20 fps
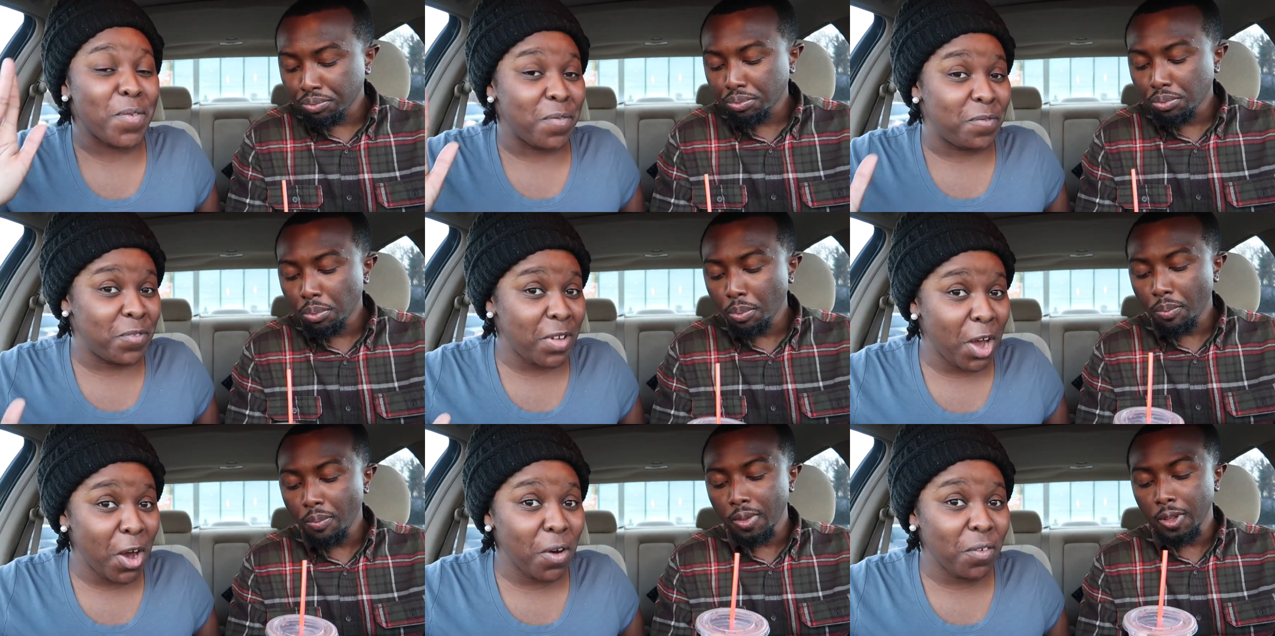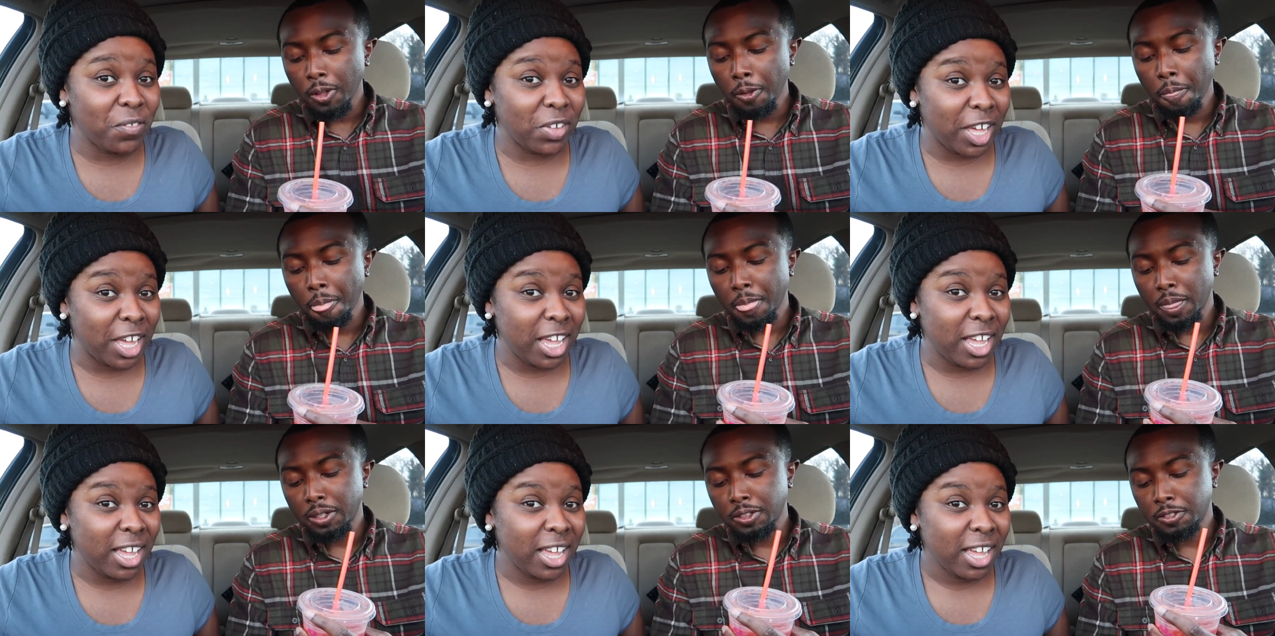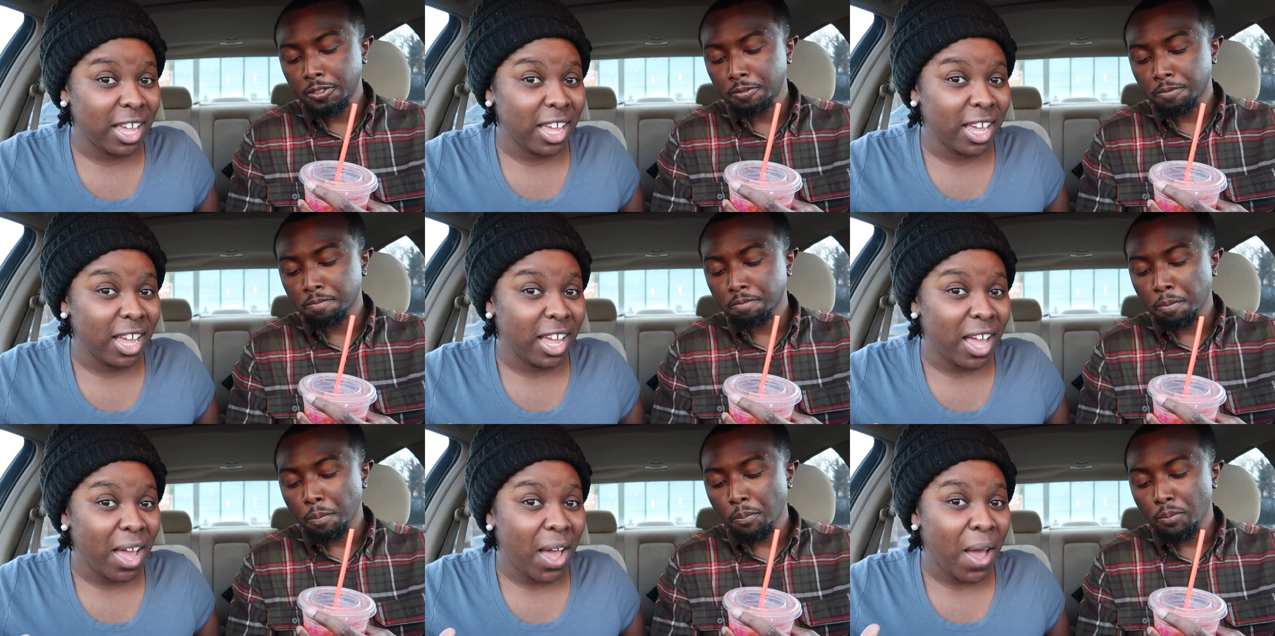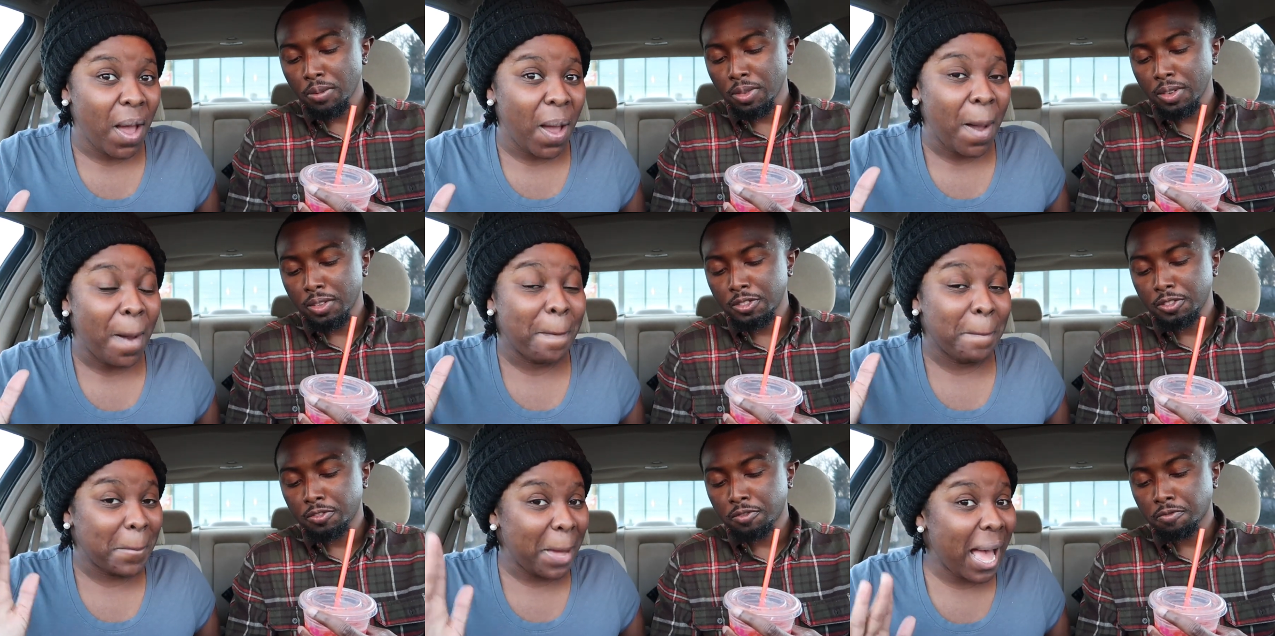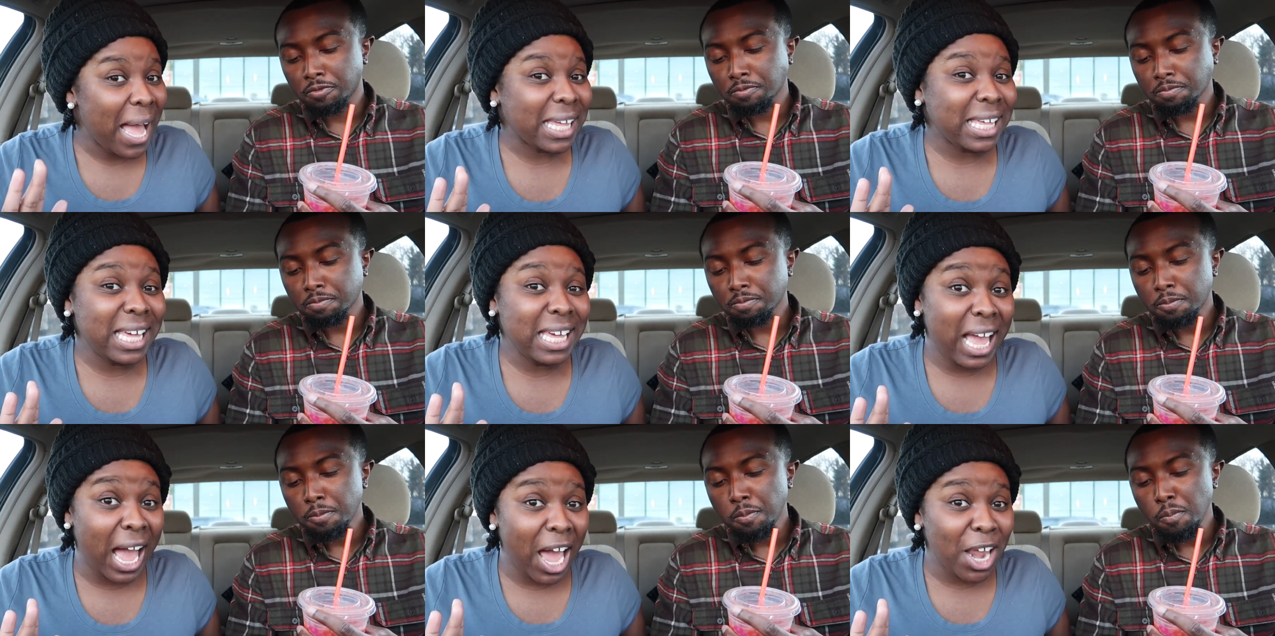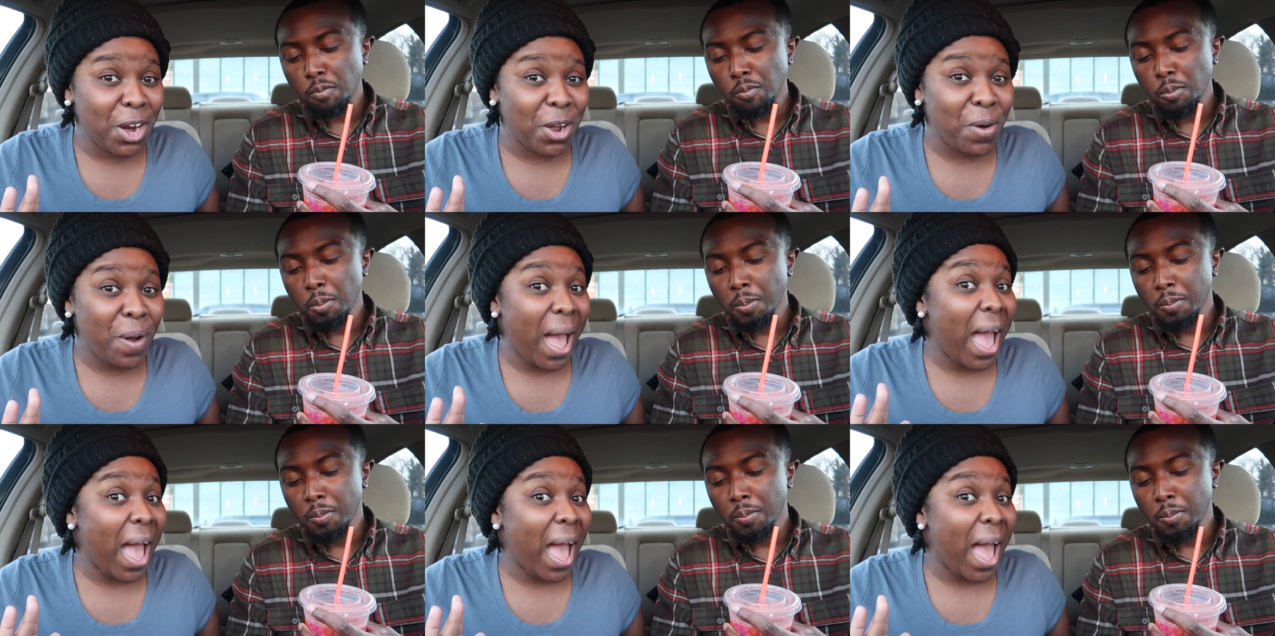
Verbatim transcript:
Speaker 1: velvet macchiato